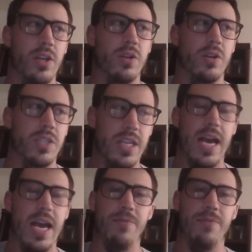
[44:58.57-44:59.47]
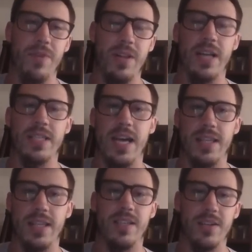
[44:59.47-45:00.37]
you know, see that and realize that,
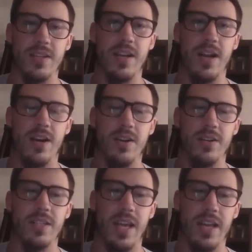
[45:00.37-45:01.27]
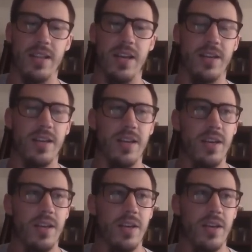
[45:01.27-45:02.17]
they start to kind of understand like,
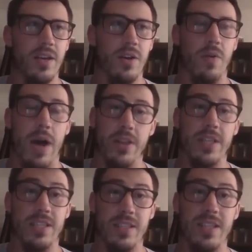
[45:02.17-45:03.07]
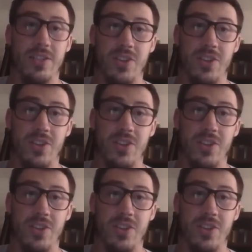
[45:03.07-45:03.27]
wow, there's a